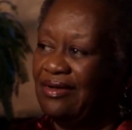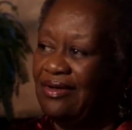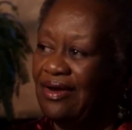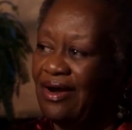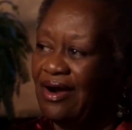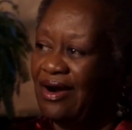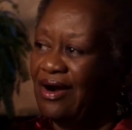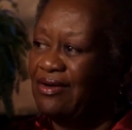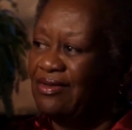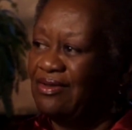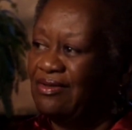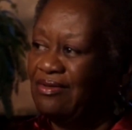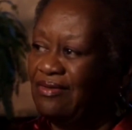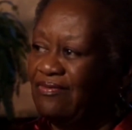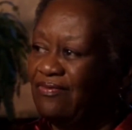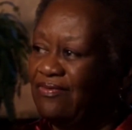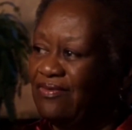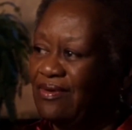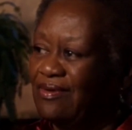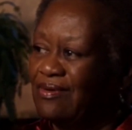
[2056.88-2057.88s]
guard
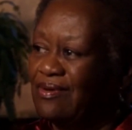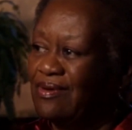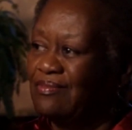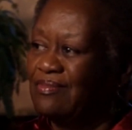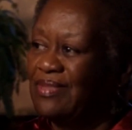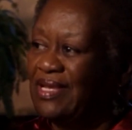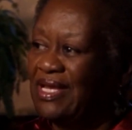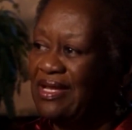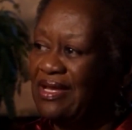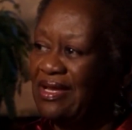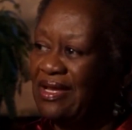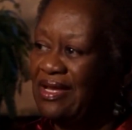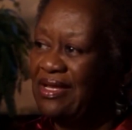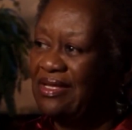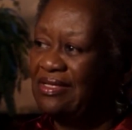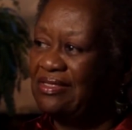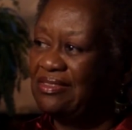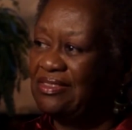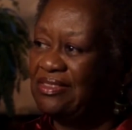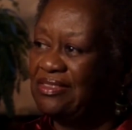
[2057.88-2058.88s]
uniform
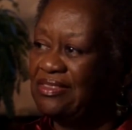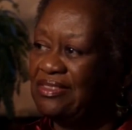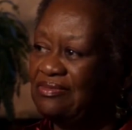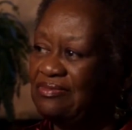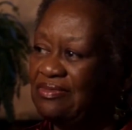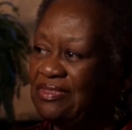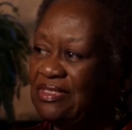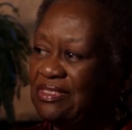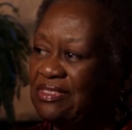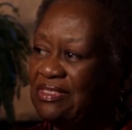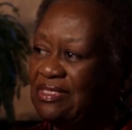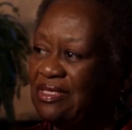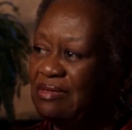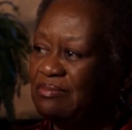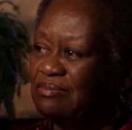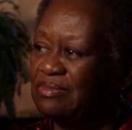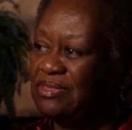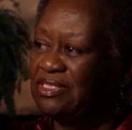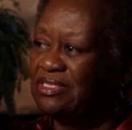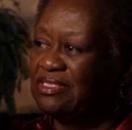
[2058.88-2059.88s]
and she would
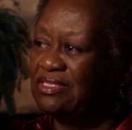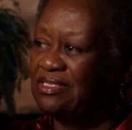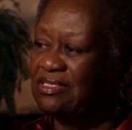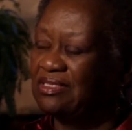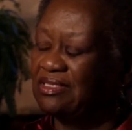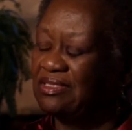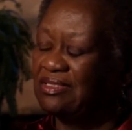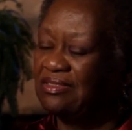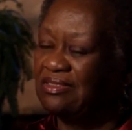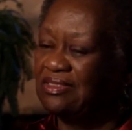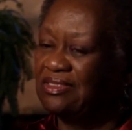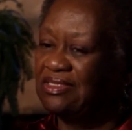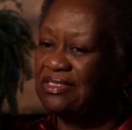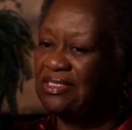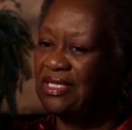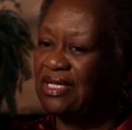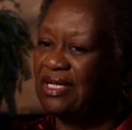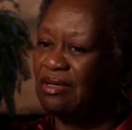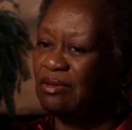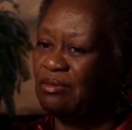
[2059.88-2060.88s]
come to the
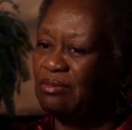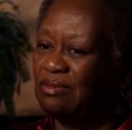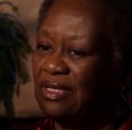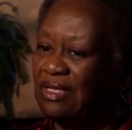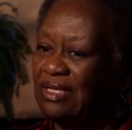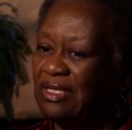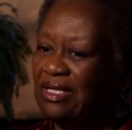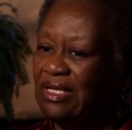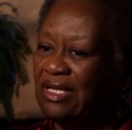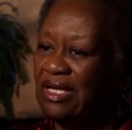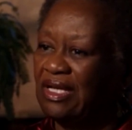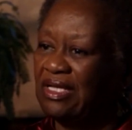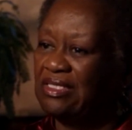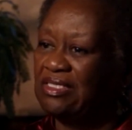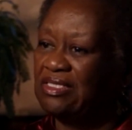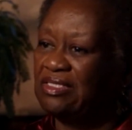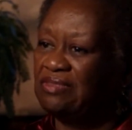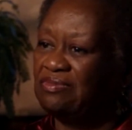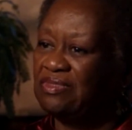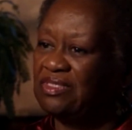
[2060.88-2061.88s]
cell
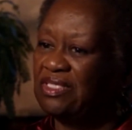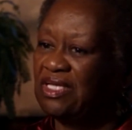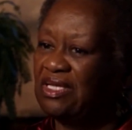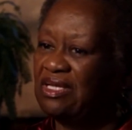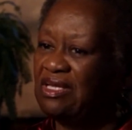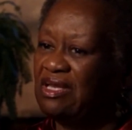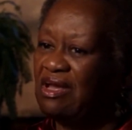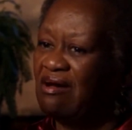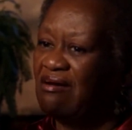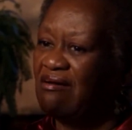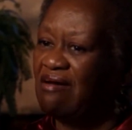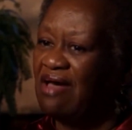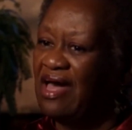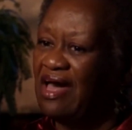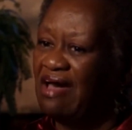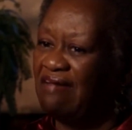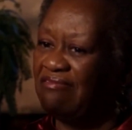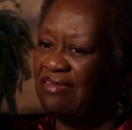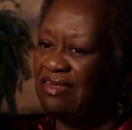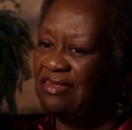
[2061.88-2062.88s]
and she would say, "Do y'all
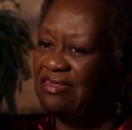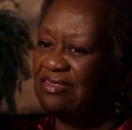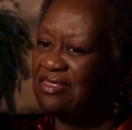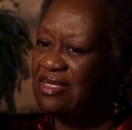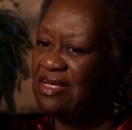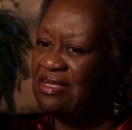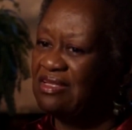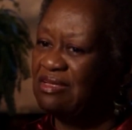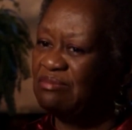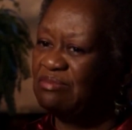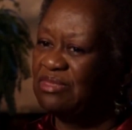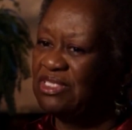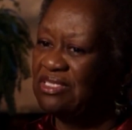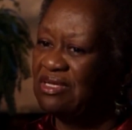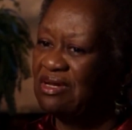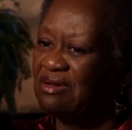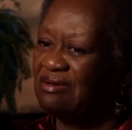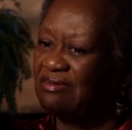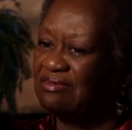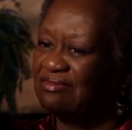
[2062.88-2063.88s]
have to sing them
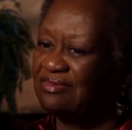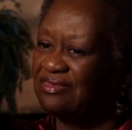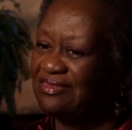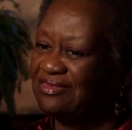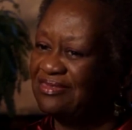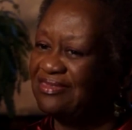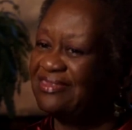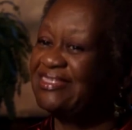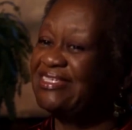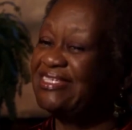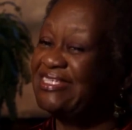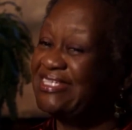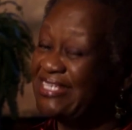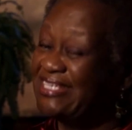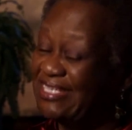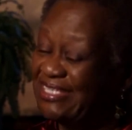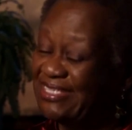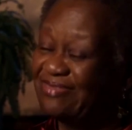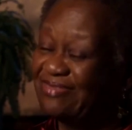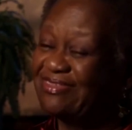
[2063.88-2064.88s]
songs?"
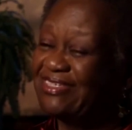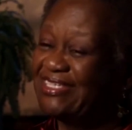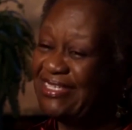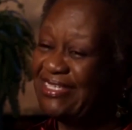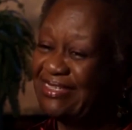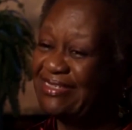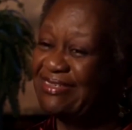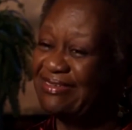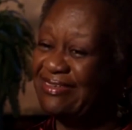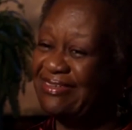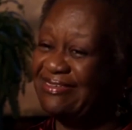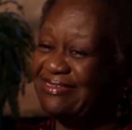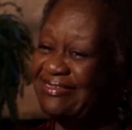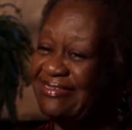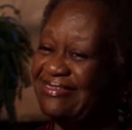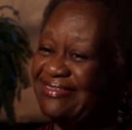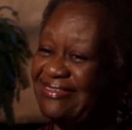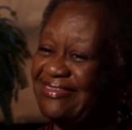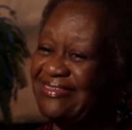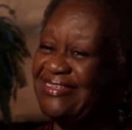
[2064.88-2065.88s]
"Yes, we do."
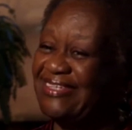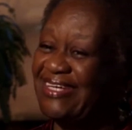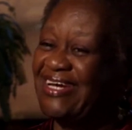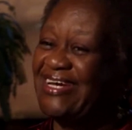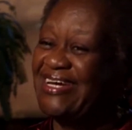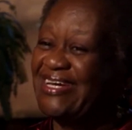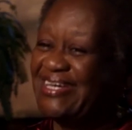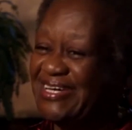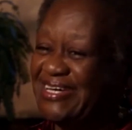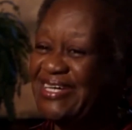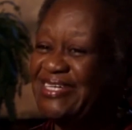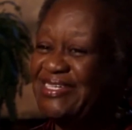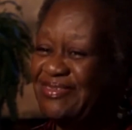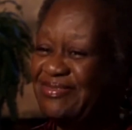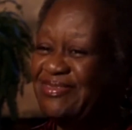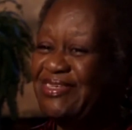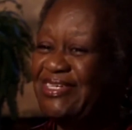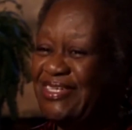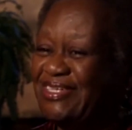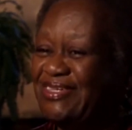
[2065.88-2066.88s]

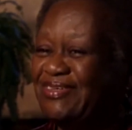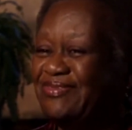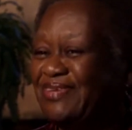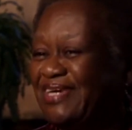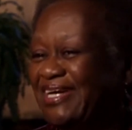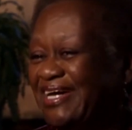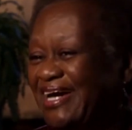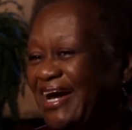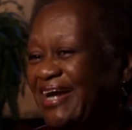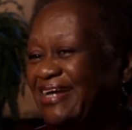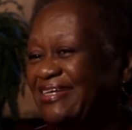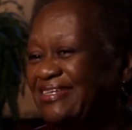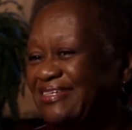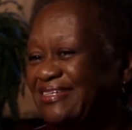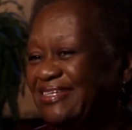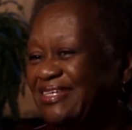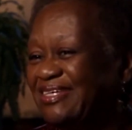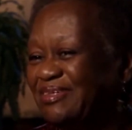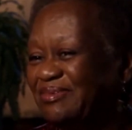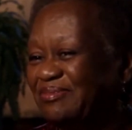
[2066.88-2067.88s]
"Yes, we do, we gotta
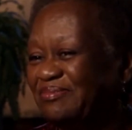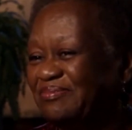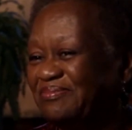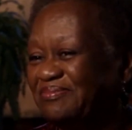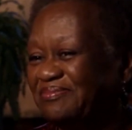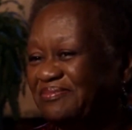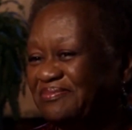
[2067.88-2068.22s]
sing them."